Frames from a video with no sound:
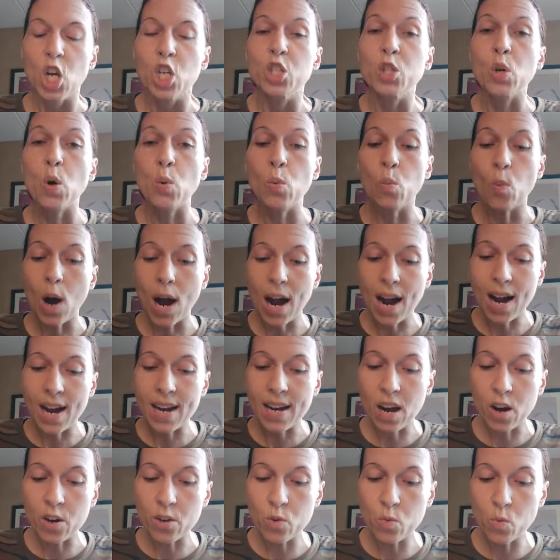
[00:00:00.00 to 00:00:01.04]
So
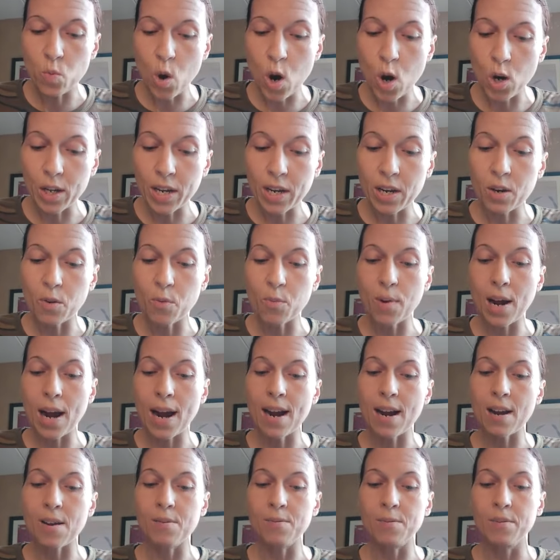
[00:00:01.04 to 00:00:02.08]
why are you walking
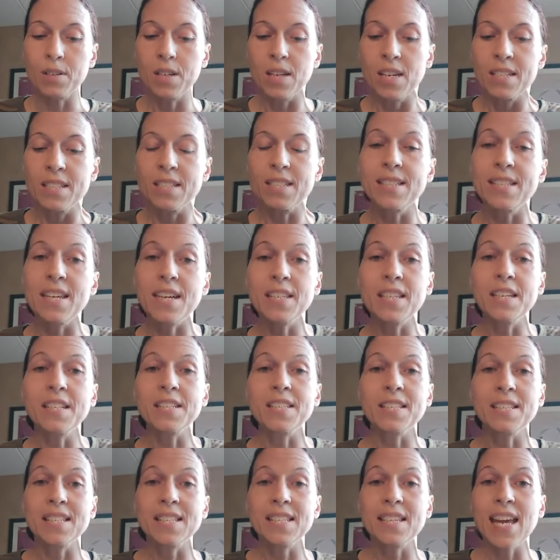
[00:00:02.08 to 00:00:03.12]
around still
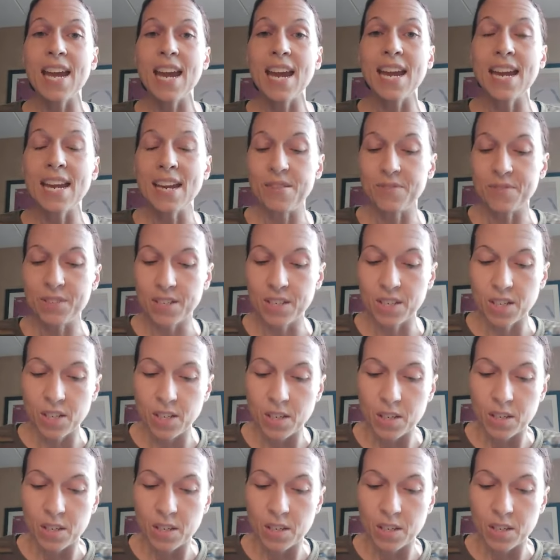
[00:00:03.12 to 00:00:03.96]
enslaved